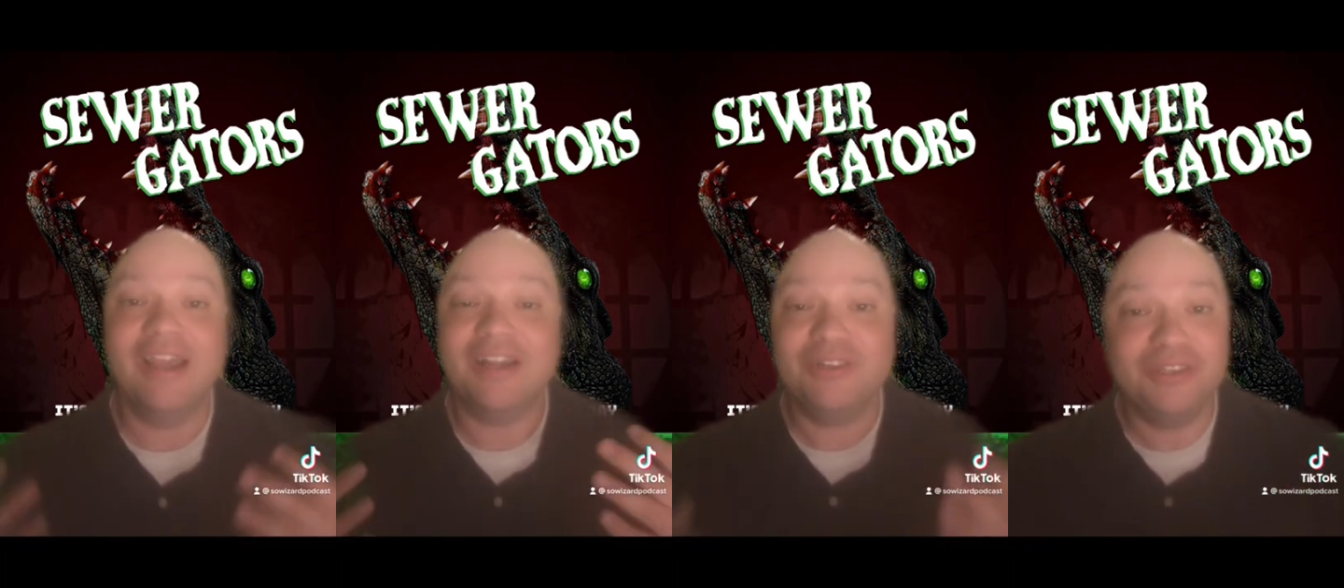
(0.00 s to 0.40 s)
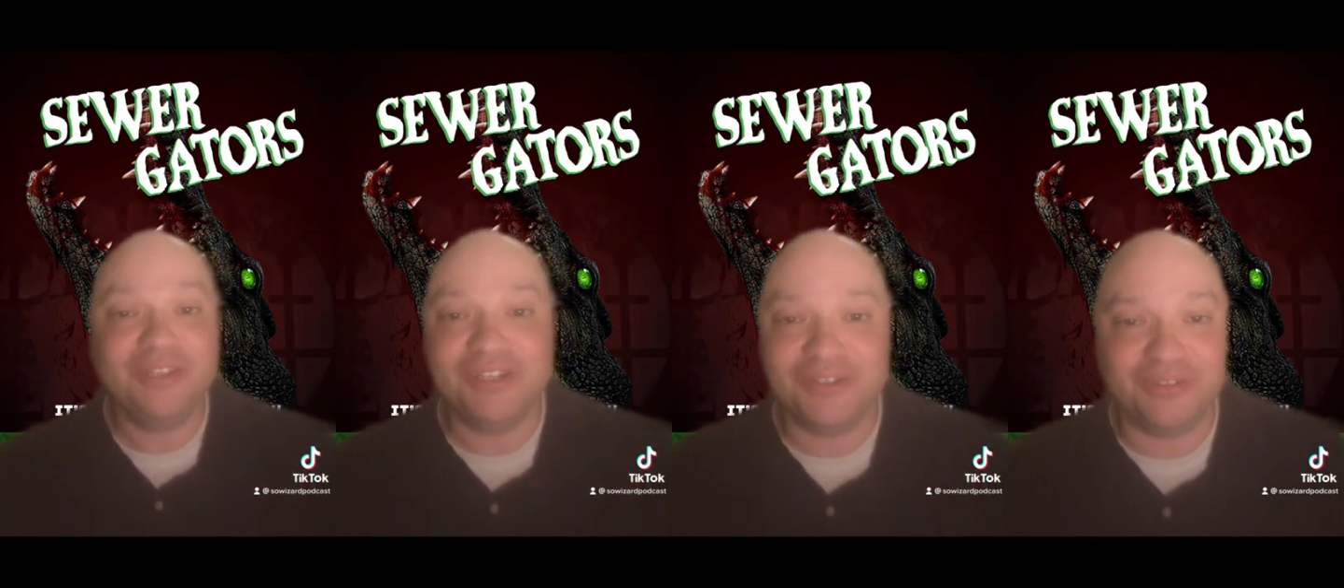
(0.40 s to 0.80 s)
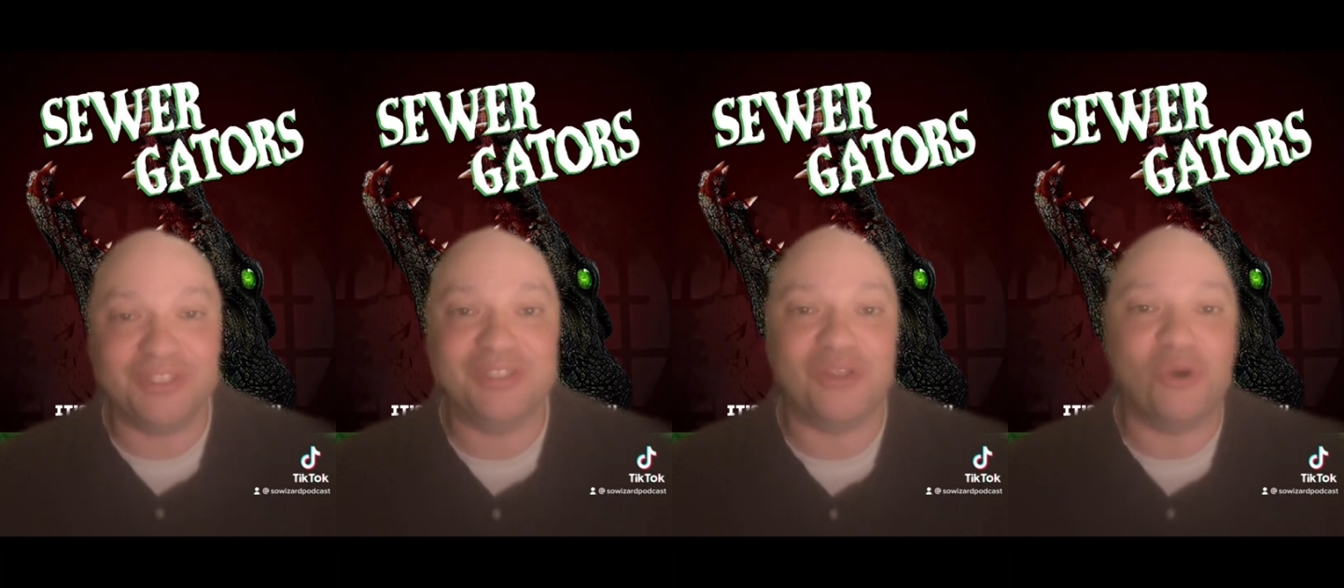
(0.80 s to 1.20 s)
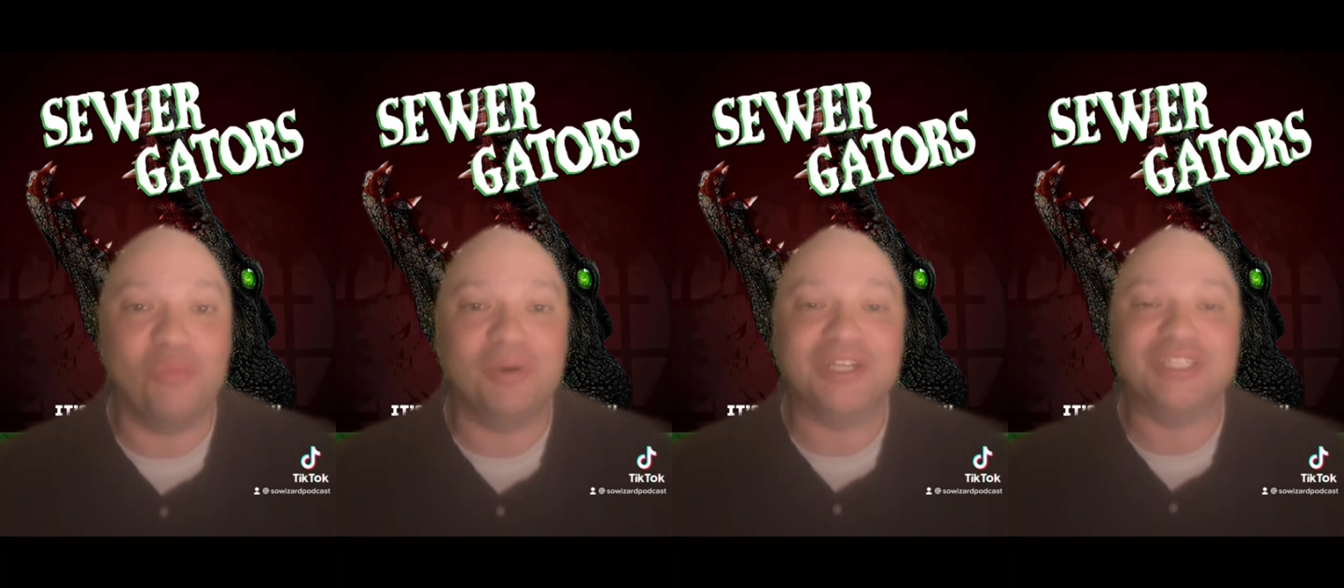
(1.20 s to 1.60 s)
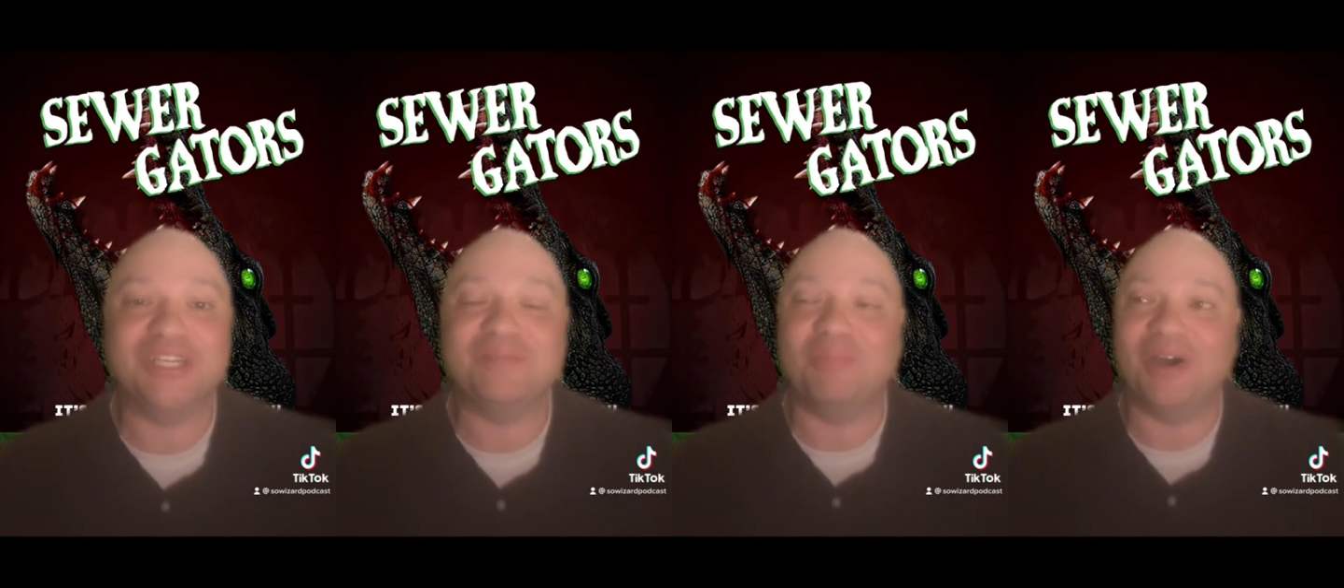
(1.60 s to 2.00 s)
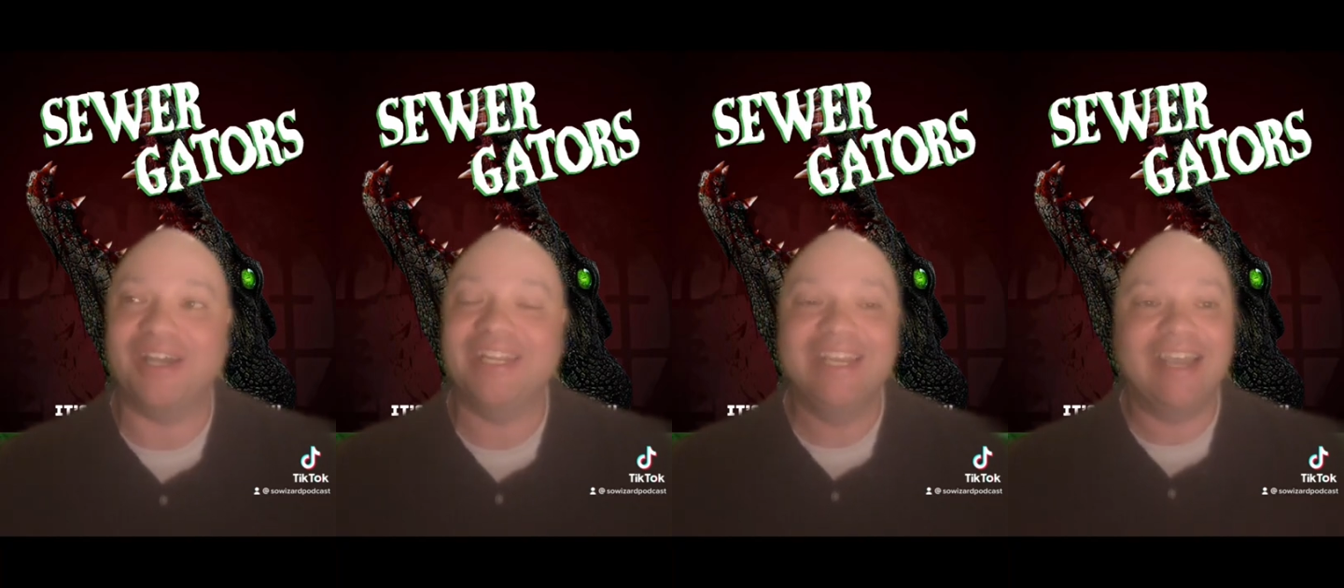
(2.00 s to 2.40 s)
Clearly low budget, but